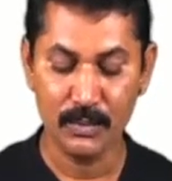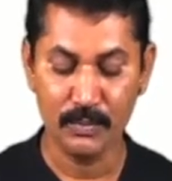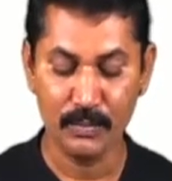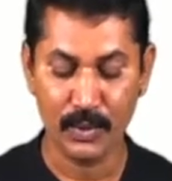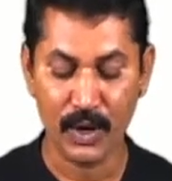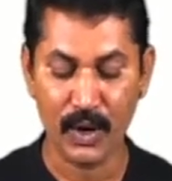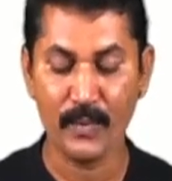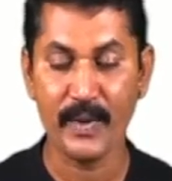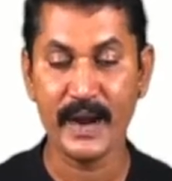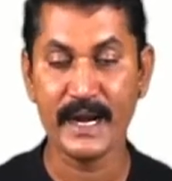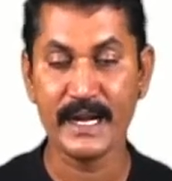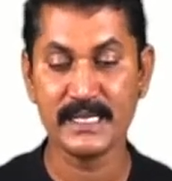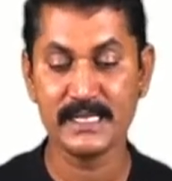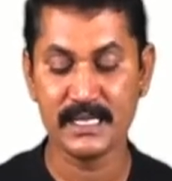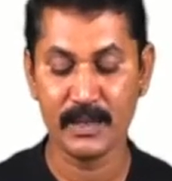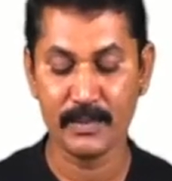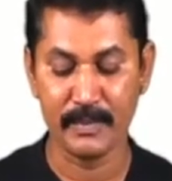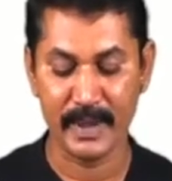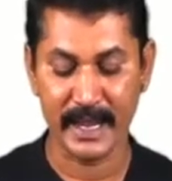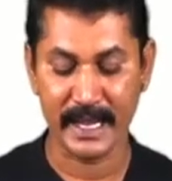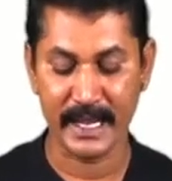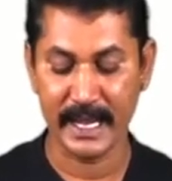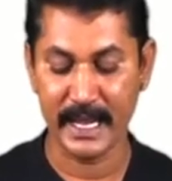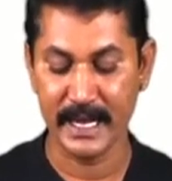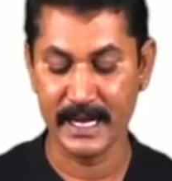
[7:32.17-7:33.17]
provides the
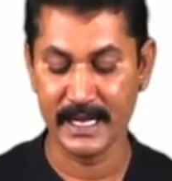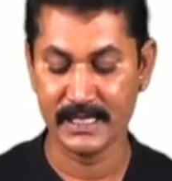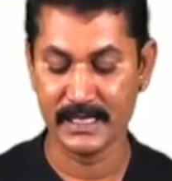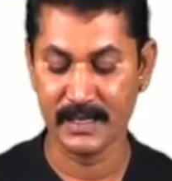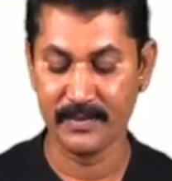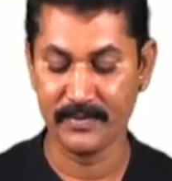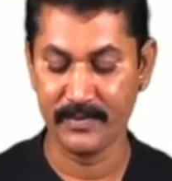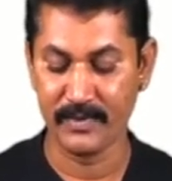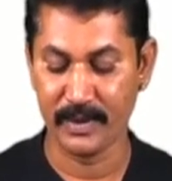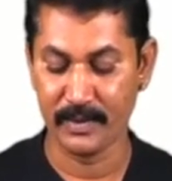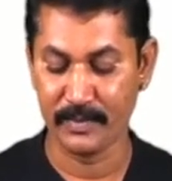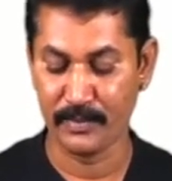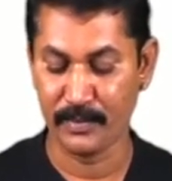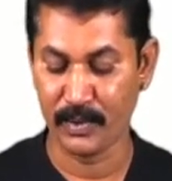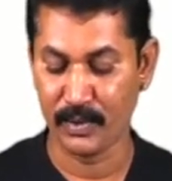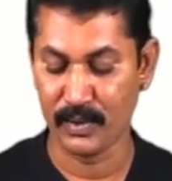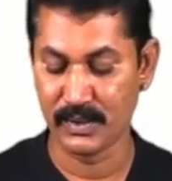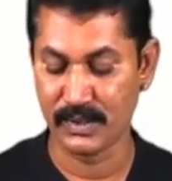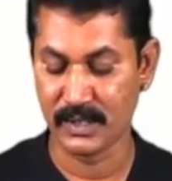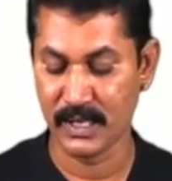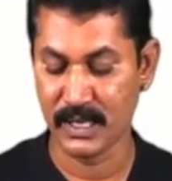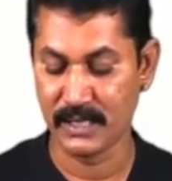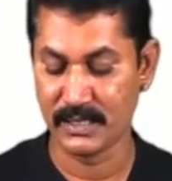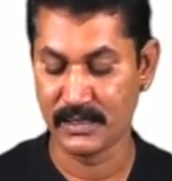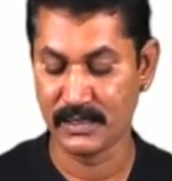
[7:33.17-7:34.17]
mechanism for
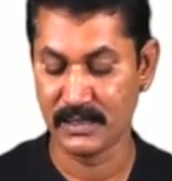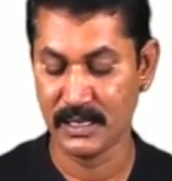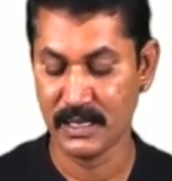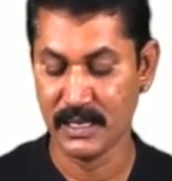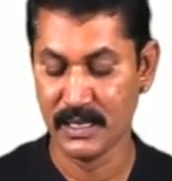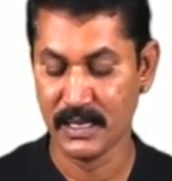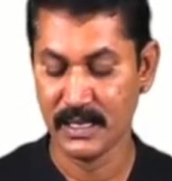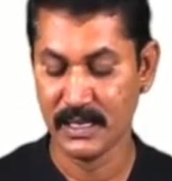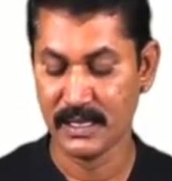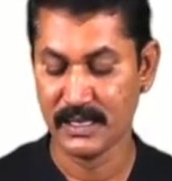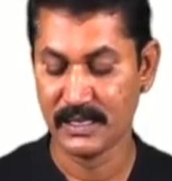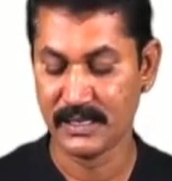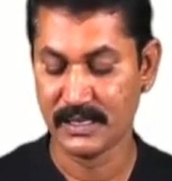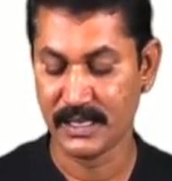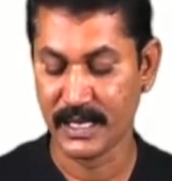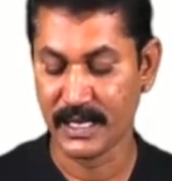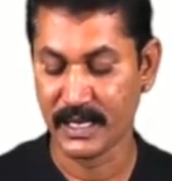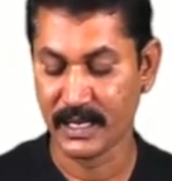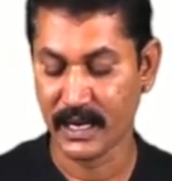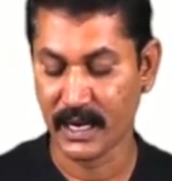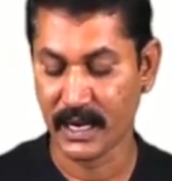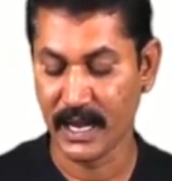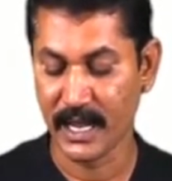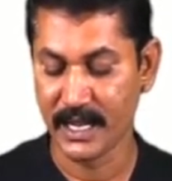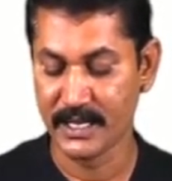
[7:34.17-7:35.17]
process
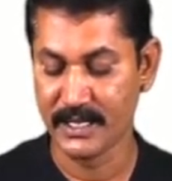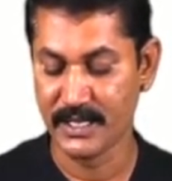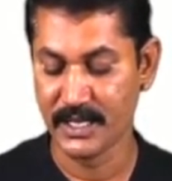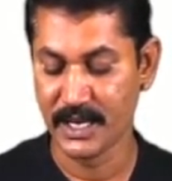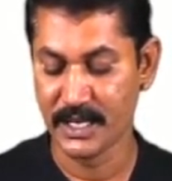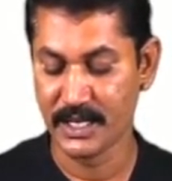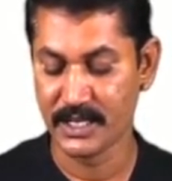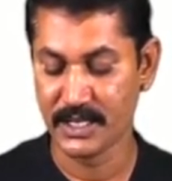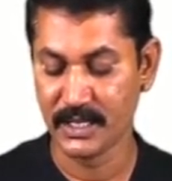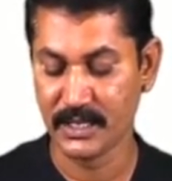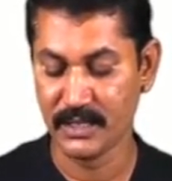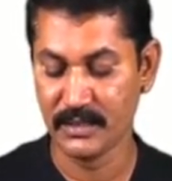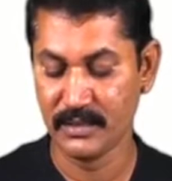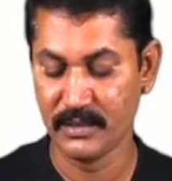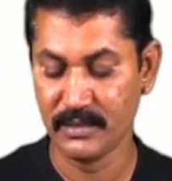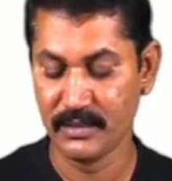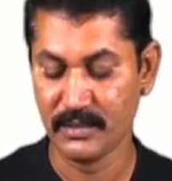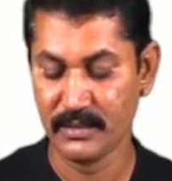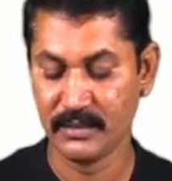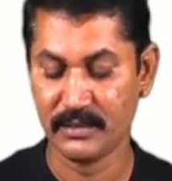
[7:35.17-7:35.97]
synchronization.